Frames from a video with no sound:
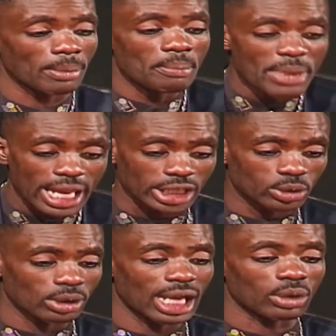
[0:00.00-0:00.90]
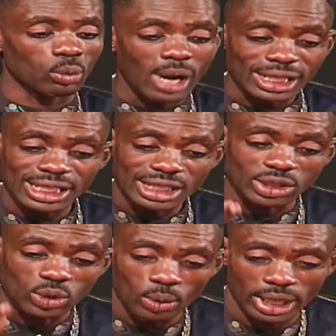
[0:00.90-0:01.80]
to make sure that what he's
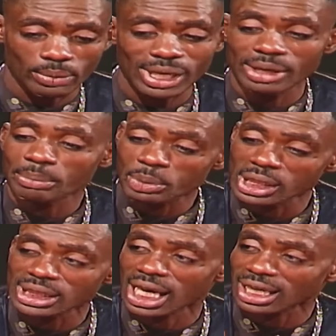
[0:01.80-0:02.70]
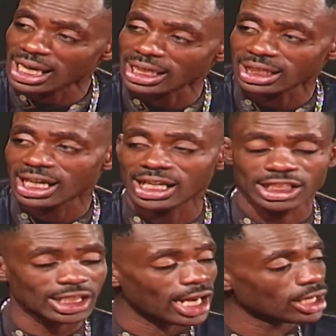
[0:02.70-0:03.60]
doing, when he preach and collect the
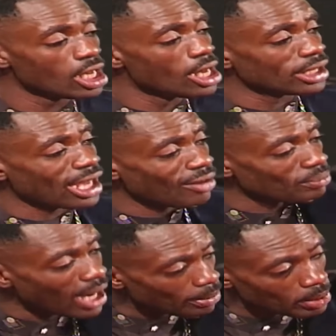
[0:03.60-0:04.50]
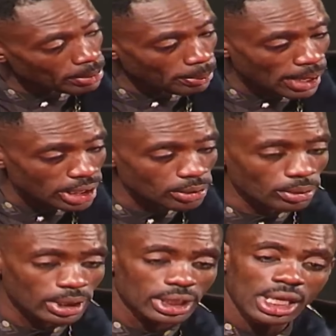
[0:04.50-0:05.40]
collection, you have mad people on the
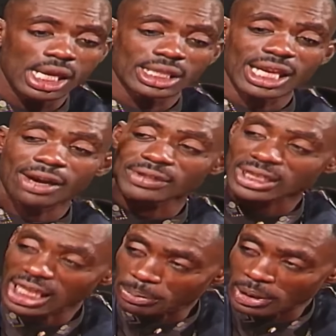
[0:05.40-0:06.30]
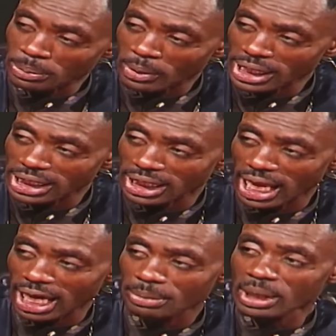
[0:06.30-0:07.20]
road, you have sick people who need
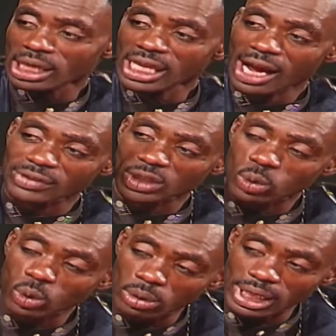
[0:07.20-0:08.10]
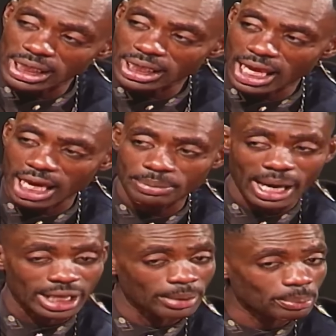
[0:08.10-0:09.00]
help, you have school who need help,
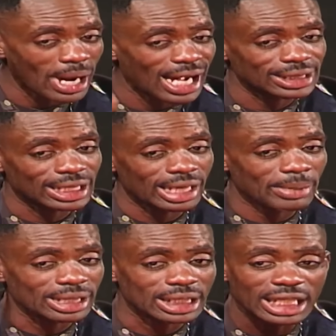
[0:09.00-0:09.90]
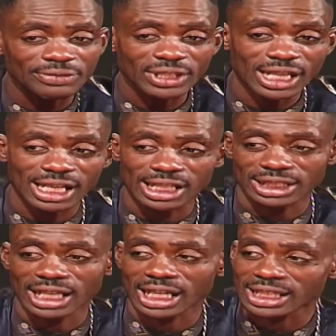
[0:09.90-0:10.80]
and the pastor them a thief the
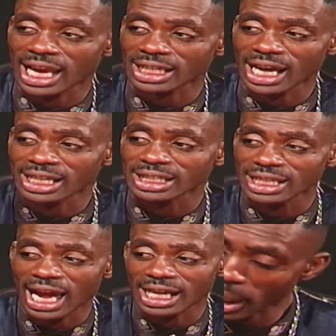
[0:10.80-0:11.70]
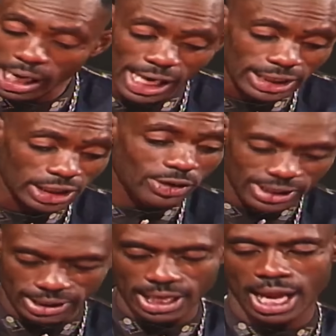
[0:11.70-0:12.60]
collection and carry God in yard. Because
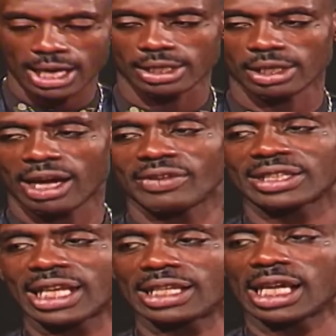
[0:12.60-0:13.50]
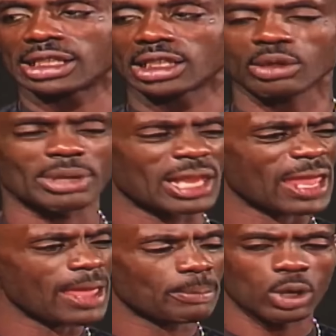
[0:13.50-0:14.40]
Christians have a tendency to be
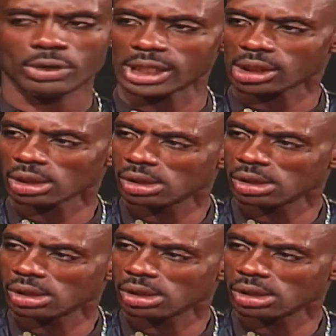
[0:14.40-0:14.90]
hypocrite